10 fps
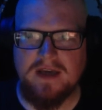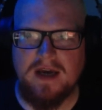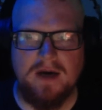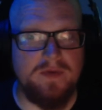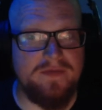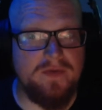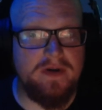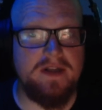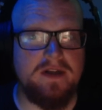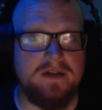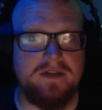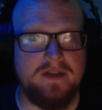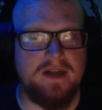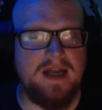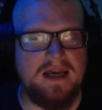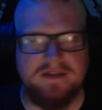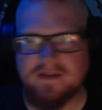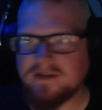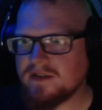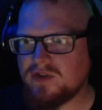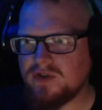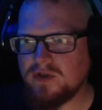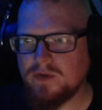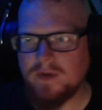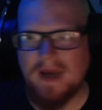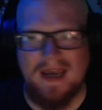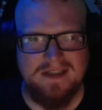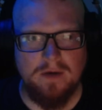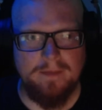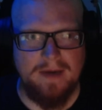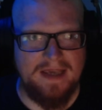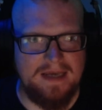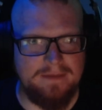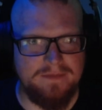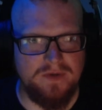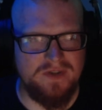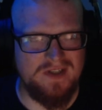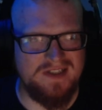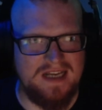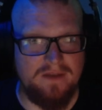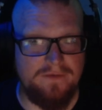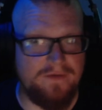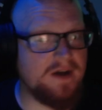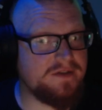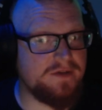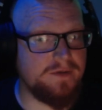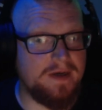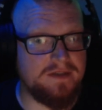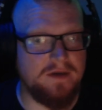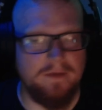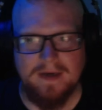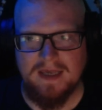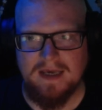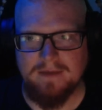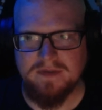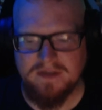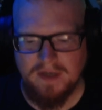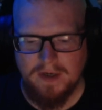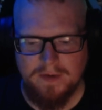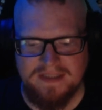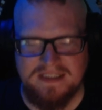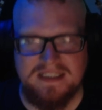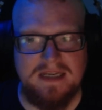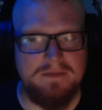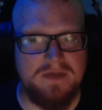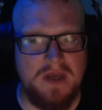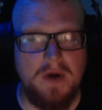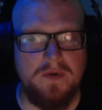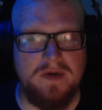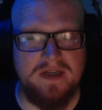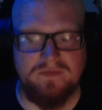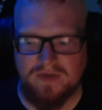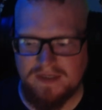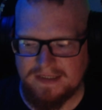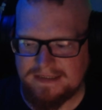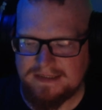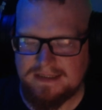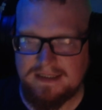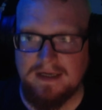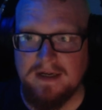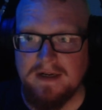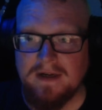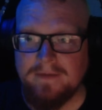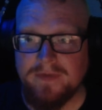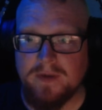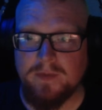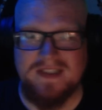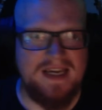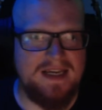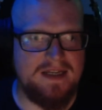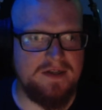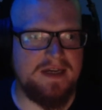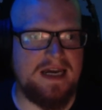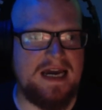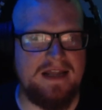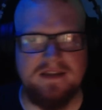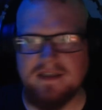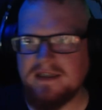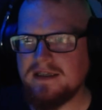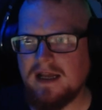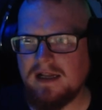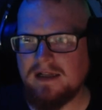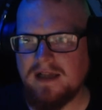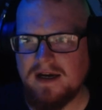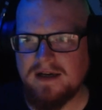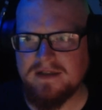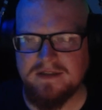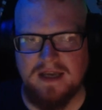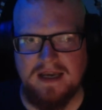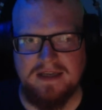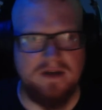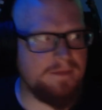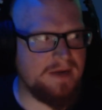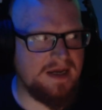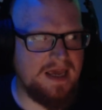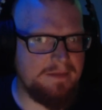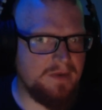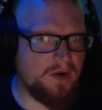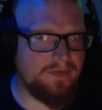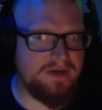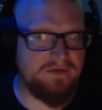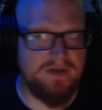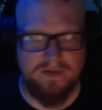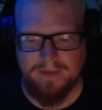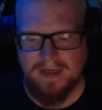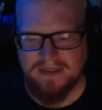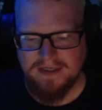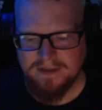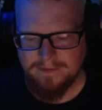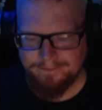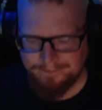Uh, we've already looked at the last two Ace Combat games, or should I say the first two Ace Combat games, so it seems only right that we take a look at the last Ace Combat game on the original PlayStation.